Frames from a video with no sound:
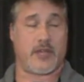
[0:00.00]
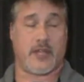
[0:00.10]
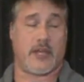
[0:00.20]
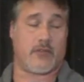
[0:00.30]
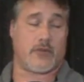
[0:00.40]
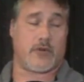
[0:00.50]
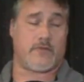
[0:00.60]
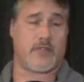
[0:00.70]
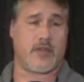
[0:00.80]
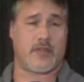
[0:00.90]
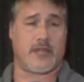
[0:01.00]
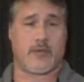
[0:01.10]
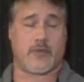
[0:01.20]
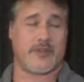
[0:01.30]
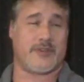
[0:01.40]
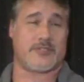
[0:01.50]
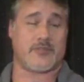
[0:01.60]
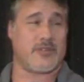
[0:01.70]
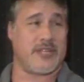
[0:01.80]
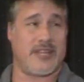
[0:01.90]
And they grow up thinking that when it's
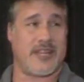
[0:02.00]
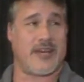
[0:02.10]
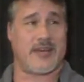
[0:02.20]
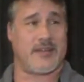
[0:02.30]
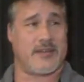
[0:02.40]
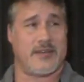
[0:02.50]
really not.